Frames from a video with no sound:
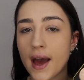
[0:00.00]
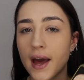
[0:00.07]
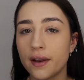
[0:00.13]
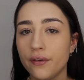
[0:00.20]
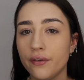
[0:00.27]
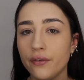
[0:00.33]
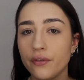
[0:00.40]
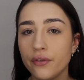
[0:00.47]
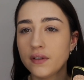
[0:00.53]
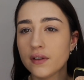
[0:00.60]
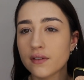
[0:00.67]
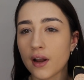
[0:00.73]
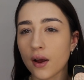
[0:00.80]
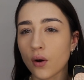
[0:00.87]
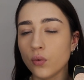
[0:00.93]
and this
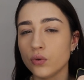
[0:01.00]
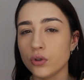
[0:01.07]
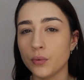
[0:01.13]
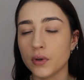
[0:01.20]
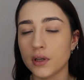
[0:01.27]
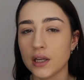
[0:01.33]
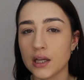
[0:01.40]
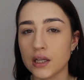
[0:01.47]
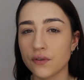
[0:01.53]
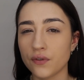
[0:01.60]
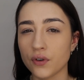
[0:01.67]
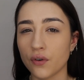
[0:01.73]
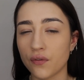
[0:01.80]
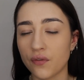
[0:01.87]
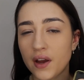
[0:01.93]
is like all you would need
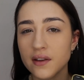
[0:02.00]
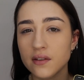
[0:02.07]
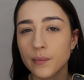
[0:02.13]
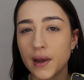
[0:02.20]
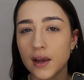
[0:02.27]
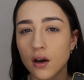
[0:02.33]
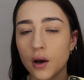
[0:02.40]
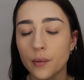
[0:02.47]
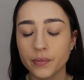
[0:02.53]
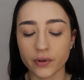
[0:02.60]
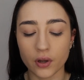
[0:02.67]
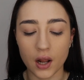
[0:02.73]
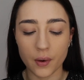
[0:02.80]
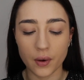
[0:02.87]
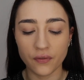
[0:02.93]
for your face makeup.
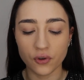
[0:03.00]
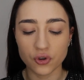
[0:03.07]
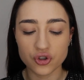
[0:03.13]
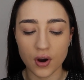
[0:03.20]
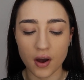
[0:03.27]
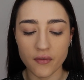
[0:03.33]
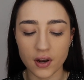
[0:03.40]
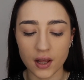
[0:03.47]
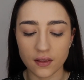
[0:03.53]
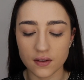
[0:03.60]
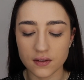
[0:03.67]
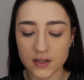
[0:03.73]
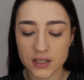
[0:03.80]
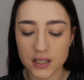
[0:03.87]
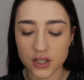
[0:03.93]
So like if you're traveling,
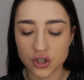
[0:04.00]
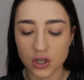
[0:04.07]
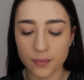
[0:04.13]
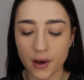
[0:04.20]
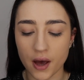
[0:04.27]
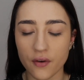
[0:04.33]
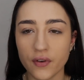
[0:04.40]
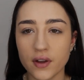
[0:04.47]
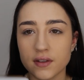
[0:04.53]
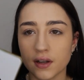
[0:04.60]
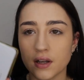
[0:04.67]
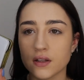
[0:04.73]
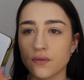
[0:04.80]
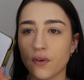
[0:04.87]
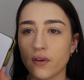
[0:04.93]
this is literally perfect,
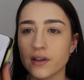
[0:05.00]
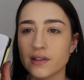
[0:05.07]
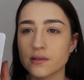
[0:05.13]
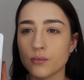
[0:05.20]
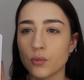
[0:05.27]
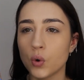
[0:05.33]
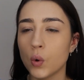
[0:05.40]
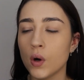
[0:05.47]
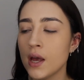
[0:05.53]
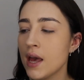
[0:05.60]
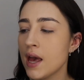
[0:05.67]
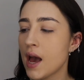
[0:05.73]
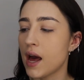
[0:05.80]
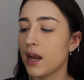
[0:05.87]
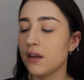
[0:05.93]
and it's very small
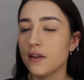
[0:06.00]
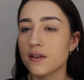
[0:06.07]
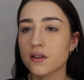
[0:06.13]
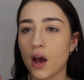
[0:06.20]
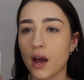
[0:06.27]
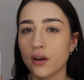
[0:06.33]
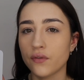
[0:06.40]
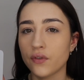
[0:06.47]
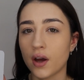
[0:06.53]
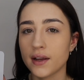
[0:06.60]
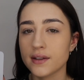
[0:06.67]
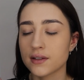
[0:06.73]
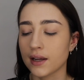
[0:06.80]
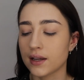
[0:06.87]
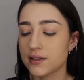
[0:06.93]
and in this kind of
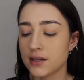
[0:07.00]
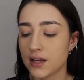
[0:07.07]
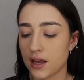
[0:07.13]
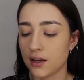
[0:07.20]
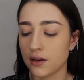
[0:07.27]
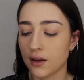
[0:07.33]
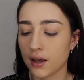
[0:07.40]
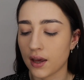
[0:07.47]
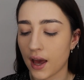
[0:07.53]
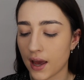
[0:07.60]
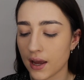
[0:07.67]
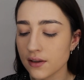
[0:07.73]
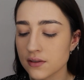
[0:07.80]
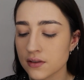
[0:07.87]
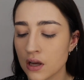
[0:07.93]
nice like tin
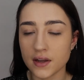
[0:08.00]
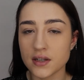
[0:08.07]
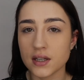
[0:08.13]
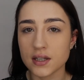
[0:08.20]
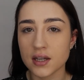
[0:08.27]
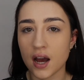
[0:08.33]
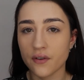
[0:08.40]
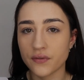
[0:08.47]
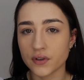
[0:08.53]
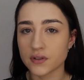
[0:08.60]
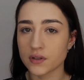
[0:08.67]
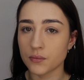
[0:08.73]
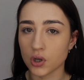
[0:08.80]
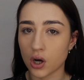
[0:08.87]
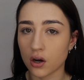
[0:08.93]
case. They did have
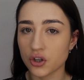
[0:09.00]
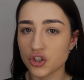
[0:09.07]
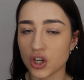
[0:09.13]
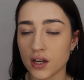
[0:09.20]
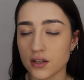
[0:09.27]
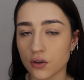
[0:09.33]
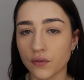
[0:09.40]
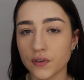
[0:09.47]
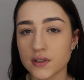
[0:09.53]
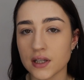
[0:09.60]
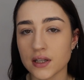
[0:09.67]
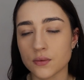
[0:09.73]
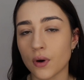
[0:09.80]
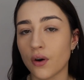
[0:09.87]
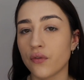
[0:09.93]
some darker shades
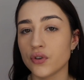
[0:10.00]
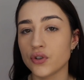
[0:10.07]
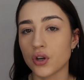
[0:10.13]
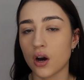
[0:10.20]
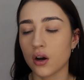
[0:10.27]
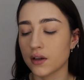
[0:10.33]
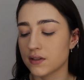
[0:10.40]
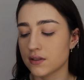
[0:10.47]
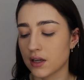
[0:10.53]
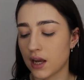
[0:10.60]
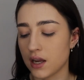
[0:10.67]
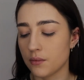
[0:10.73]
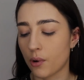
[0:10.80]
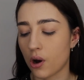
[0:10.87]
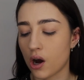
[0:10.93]
obviously as well for darker
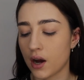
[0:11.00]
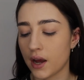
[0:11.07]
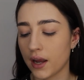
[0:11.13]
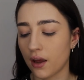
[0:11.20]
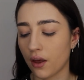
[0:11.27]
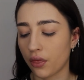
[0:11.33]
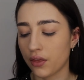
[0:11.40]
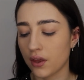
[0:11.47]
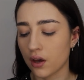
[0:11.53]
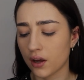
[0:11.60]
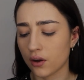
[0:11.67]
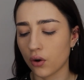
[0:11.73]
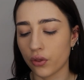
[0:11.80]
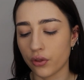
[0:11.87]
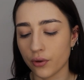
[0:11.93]
skin, but I think
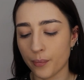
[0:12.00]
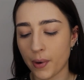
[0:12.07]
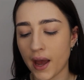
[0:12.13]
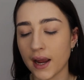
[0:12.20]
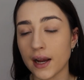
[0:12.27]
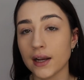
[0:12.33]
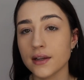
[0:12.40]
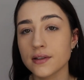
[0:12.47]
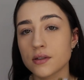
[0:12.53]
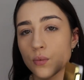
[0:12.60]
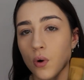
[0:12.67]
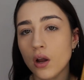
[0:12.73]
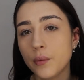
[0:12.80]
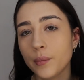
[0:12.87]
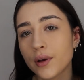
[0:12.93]
I got the palest
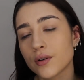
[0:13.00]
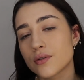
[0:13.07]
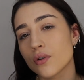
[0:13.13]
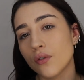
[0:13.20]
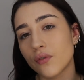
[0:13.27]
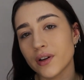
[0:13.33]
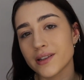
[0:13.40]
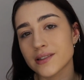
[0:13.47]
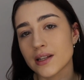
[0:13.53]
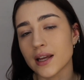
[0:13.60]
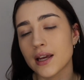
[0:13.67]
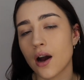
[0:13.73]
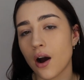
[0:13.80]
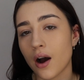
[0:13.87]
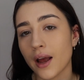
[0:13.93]
one because
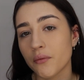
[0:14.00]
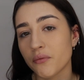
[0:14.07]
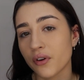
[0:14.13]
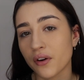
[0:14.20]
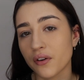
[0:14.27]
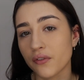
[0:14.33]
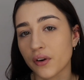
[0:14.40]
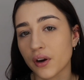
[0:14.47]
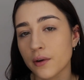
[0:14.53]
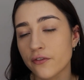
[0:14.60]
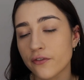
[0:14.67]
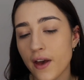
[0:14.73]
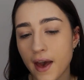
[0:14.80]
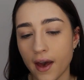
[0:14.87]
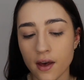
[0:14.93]
obviously I am very, very
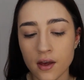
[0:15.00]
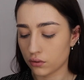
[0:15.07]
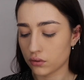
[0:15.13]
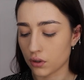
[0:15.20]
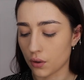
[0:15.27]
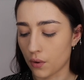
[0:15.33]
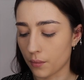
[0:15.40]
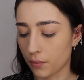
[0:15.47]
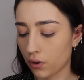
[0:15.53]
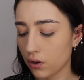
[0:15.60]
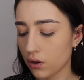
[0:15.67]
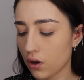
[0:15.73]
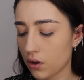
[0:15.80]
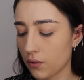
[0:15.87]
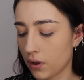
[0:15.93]
fair. So I'm going
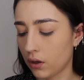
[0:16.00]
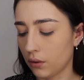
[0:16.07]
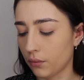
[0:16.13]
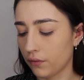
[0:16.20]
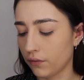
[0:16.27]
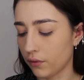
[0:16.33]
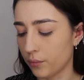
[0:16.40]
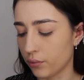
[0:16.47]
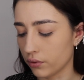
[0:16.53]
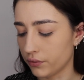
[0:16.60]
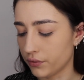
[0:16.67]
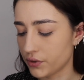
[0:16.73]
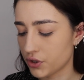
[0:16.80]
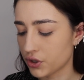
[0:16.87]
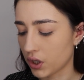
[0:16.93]
to go in with the
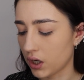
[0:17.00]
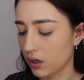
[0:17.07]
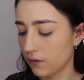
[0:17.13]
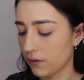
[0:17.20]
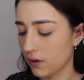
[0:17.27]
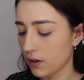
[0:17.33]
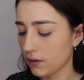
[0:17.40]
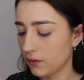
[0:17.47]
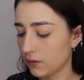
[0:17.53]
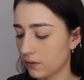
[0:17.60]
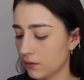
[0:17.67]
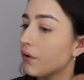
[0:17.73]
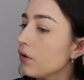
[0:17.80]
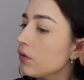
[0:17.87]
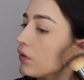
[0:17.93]
bronzer shade of this.
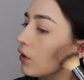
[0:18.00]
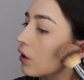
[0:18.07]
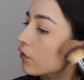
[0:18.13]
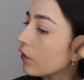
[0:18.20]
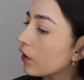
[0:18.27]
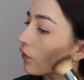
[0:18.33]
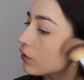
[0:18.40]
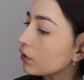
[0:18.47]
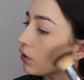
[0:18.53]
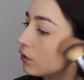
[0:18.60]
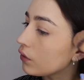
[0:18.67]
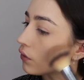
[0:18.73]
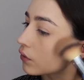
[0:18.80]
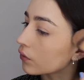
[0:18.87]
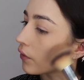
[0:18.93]
I don't think I've ever
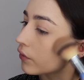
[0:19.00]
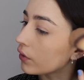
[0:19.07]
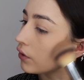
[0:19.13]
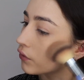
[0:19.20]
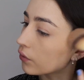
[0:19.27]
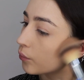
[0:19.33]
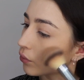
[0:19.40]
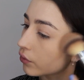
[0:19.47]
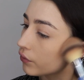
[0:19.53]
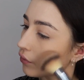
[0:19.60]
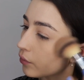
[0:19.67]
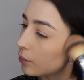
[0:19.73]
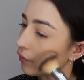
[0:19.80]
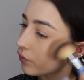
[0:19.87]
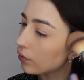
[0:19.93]
used a Revolution
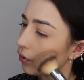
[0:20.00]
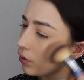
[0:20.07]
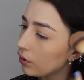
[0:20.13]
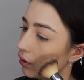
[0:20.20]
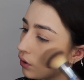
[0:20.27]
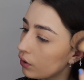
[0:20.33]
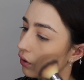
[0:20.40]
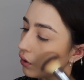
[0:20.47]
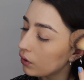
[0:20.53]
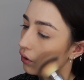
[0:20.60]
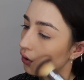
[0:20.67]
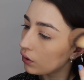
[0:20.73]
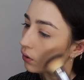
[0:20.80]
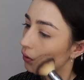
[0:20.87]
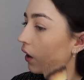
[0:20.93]
bronzer before.
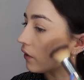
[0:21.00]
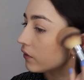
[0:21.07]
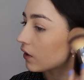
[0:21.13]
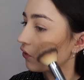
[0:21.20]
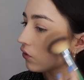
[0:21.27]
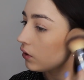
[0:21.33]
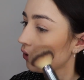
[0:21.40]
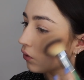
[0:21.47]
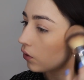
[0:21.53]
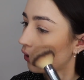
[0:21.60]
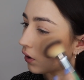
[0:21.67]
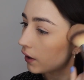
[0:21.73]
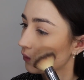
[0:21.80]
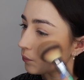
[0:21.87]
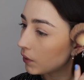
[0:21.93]
Okay, it's actually not
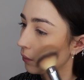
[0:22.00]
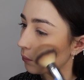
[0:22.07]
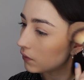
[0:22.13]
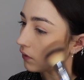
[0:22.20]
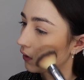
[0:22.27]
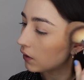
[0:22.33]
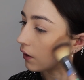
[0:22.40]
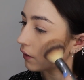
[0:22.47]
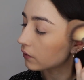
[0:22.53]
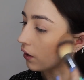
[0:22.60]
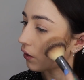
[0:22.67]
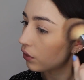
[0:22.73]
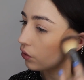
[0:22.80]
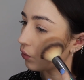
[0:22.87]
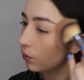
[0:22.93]
as pigmented as I
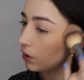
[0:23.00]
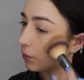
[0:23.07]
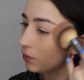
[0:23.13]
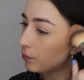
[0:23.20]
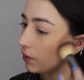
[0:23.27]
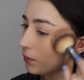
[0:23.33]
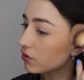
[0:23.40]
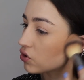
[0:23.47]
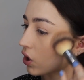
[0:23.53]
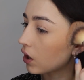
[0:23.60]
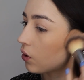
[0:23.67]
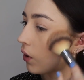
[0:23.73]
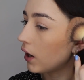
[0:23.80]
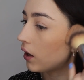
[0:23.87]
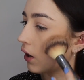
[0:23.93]
thought it would be, which I
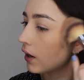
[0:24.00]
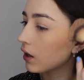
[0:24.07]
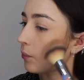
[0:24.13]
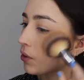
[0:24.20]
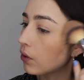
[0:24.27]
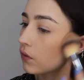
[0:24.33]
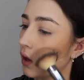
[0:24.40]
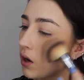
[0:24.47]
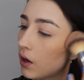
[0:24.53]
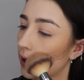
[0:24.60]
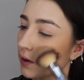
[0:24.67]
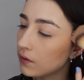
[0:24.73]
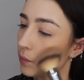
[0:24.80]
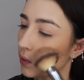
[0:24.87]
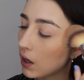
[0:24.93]
quite like because I
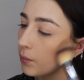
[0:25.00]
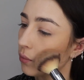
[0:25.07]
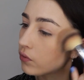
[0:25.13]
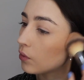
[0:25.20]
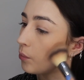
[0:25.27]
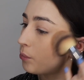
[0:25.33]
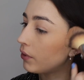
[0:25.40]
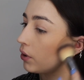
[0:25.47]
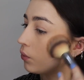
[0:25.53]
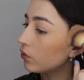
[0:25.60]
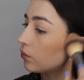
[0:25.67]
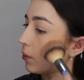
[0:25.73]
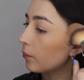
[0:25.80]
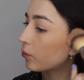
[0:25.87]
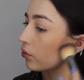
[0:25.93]
like to be able to build my